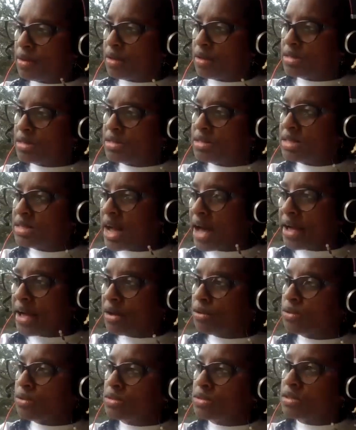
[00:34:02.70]

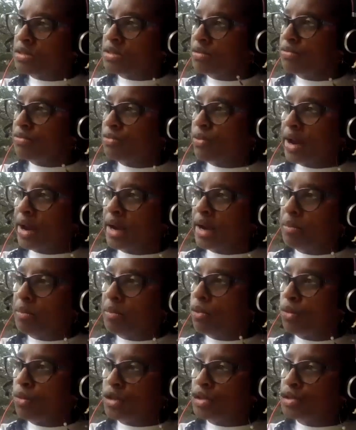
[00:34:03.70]
styles of writing
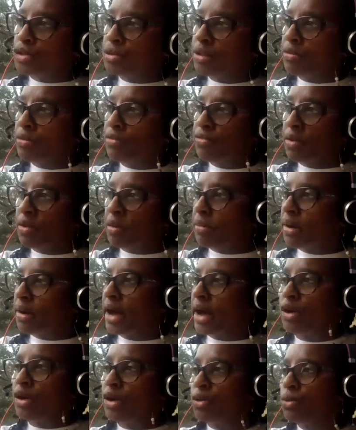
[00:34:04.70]
poetry from
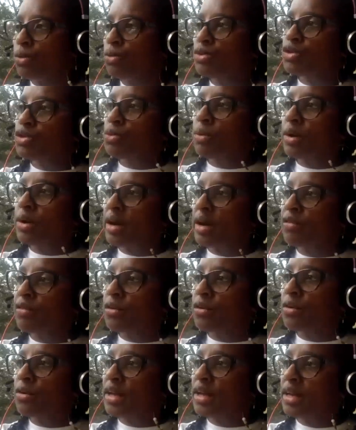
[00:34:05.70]
haiku to
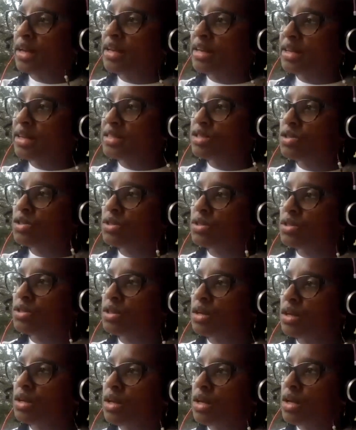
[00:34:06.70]
whatever is
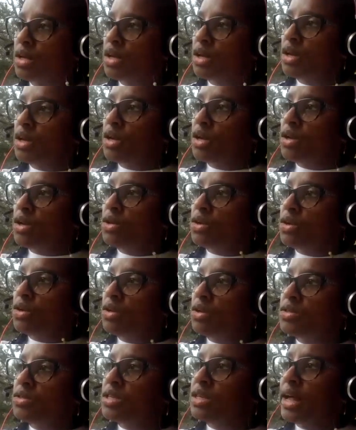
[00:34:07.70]

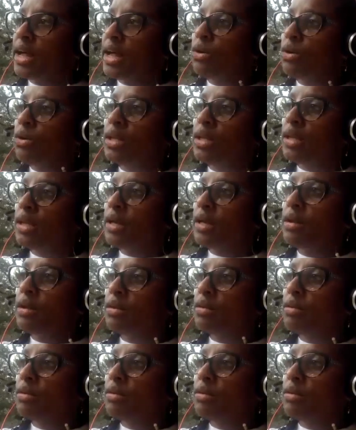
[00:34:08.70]
to not only get